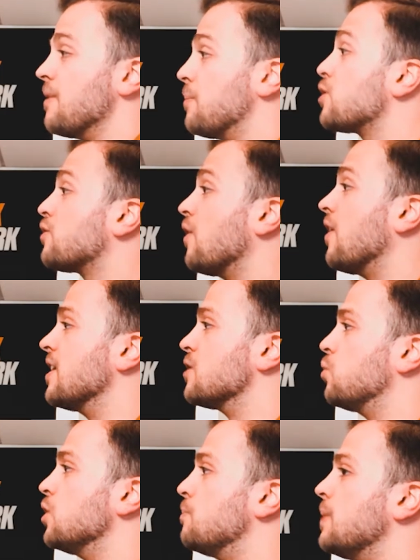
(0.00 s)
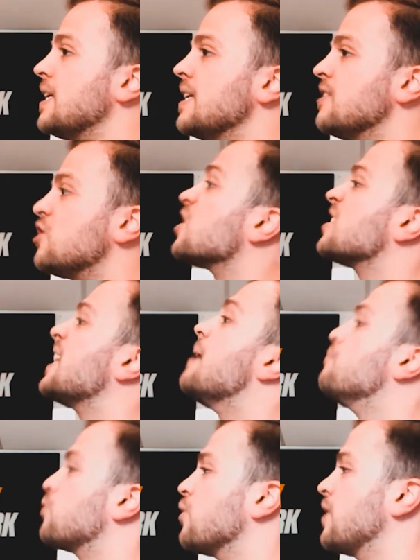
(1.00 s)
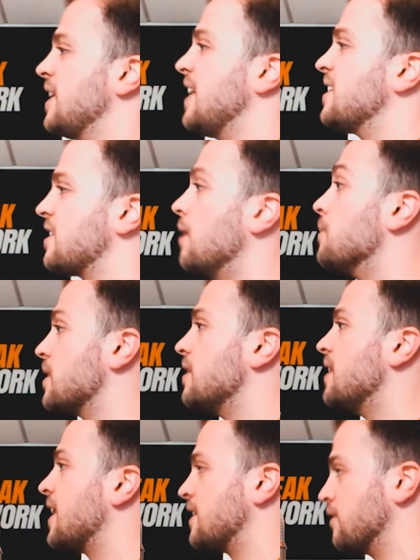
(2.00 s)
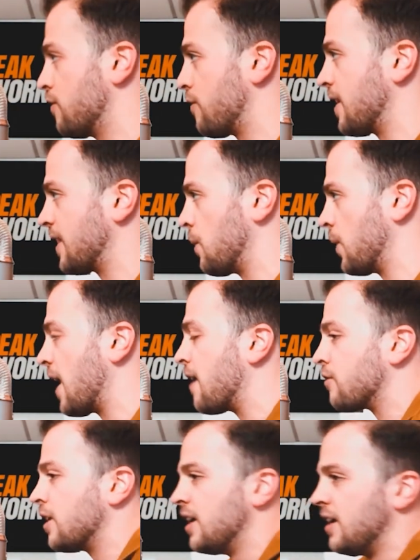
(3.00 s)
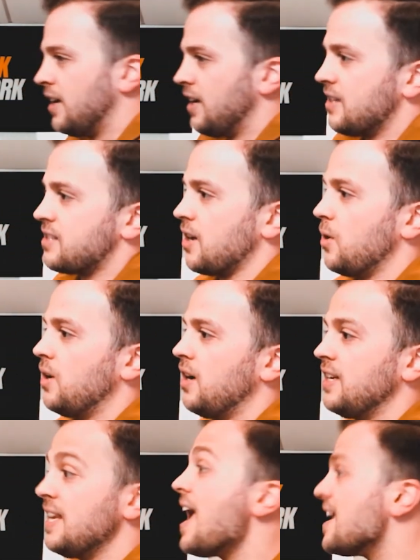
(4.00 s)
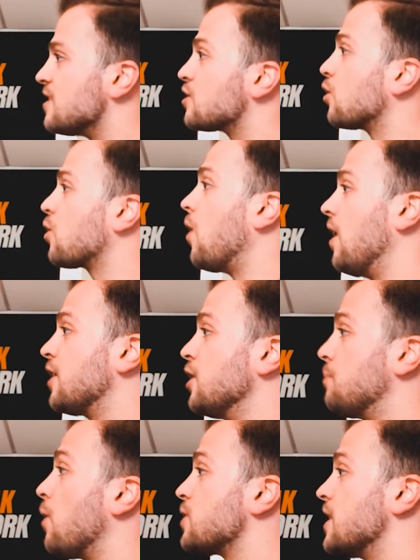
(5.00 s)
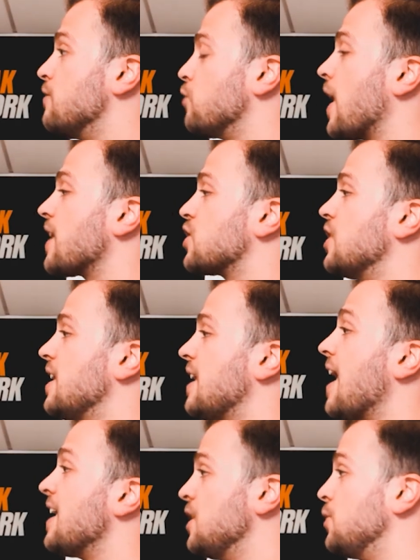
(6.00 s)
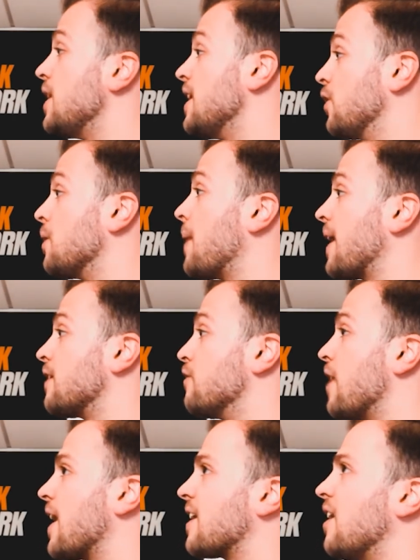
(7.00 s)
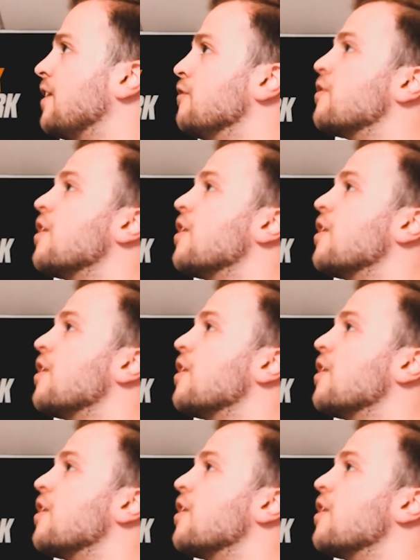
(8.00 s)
and the bushfires would be just temporary in terms of the negative effect they would have. So you saw quite a good positive reaction in AUD on the back of that kind